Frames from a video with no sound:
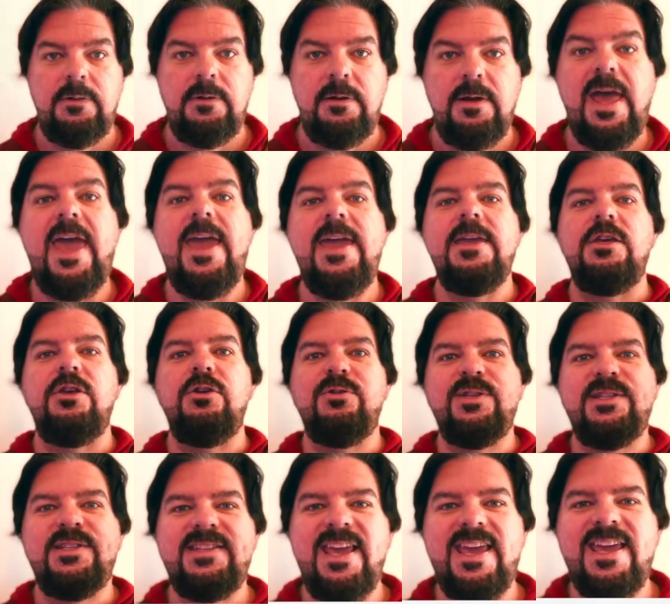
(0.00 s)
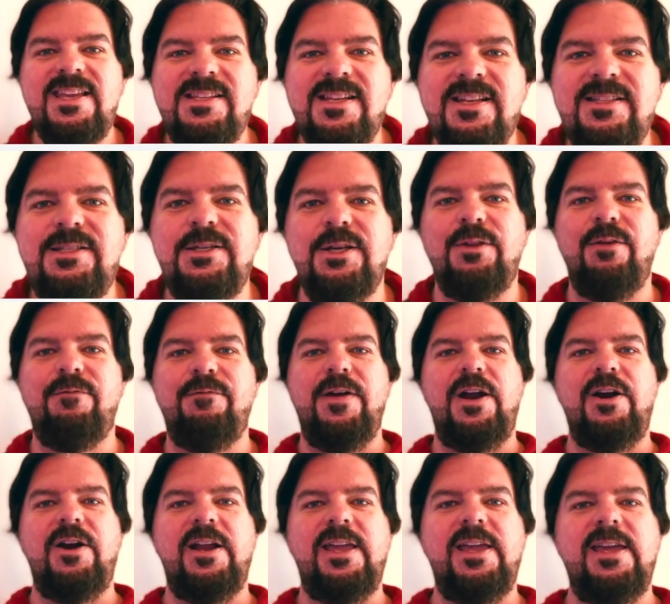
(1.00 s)
Hey, you stayed until the
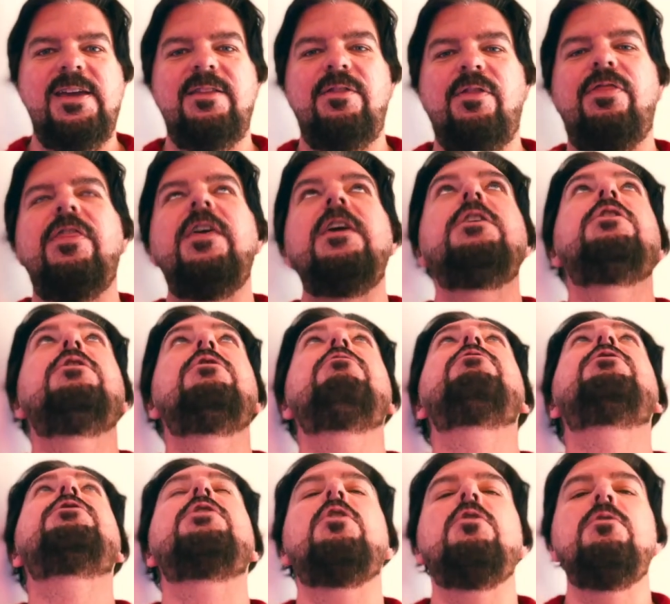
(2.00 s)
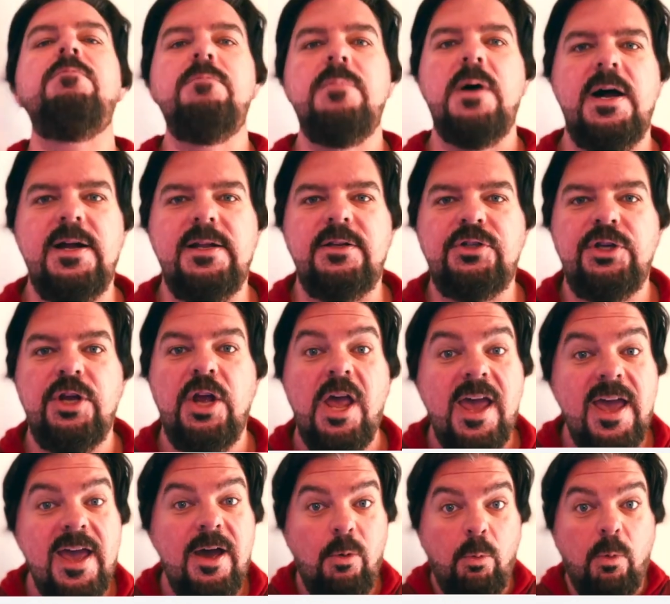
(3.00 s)
very end. Thank you so much.
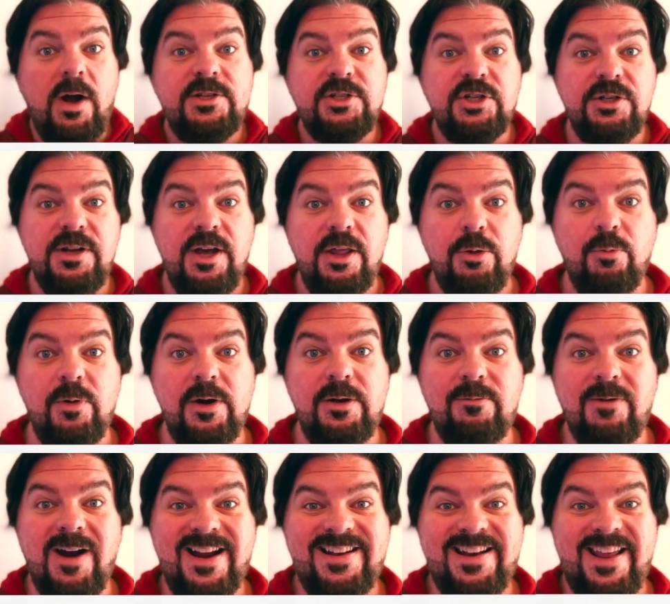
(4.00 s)
Watch another one right